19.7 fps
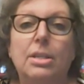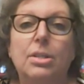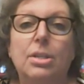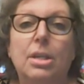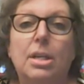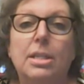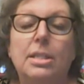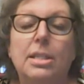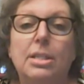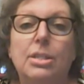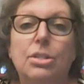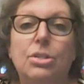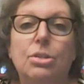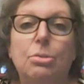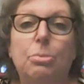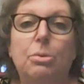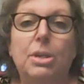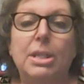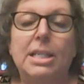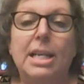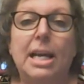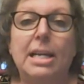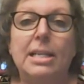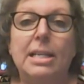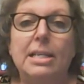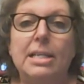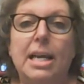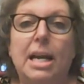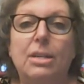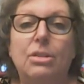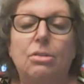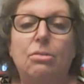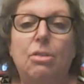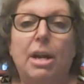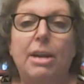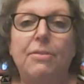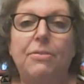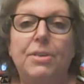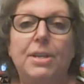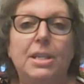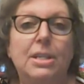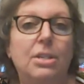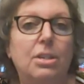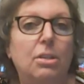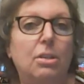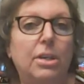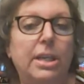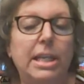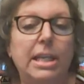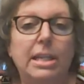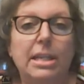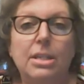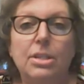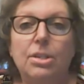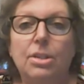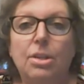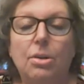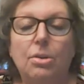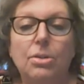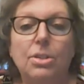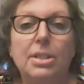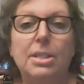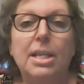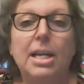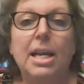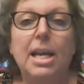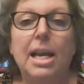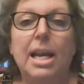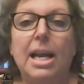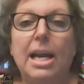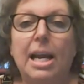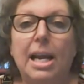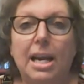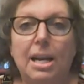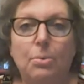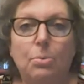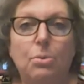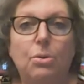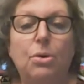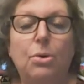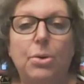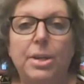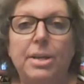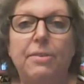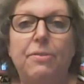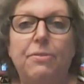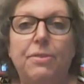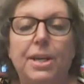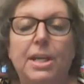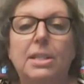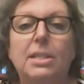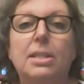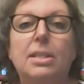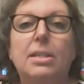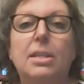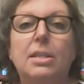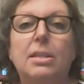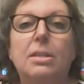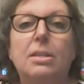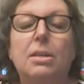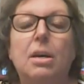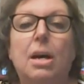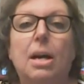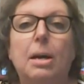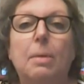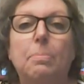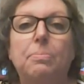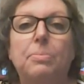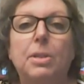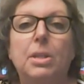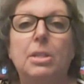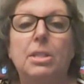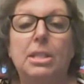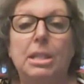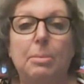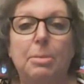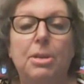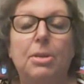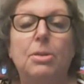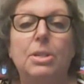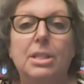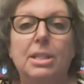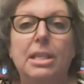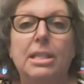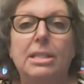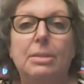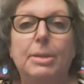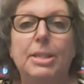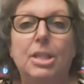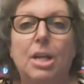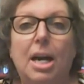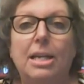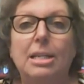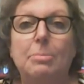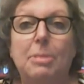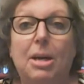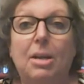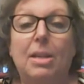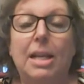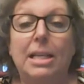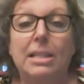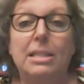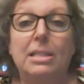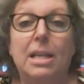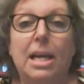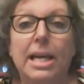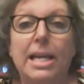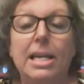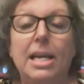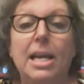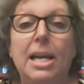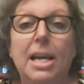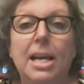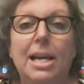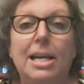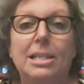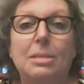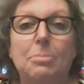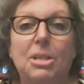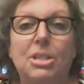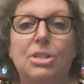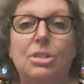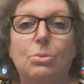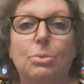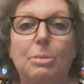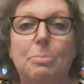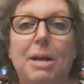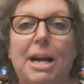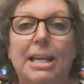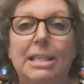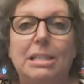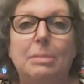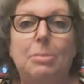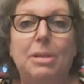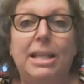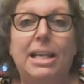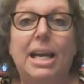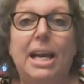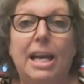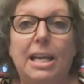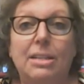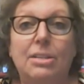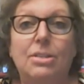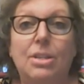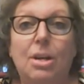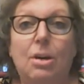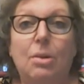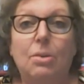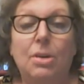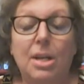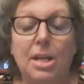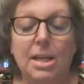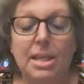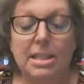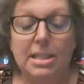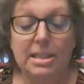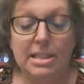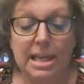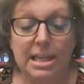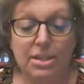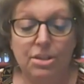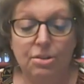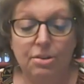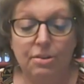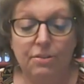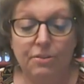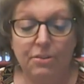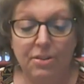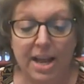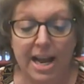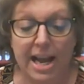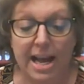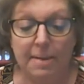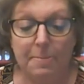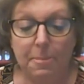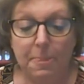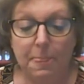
assistant superintendent, Dr. Reifin, is looking into those, and we're going to fix some of those things that we talked about last night as much as we possibly can. So stay tuned for that.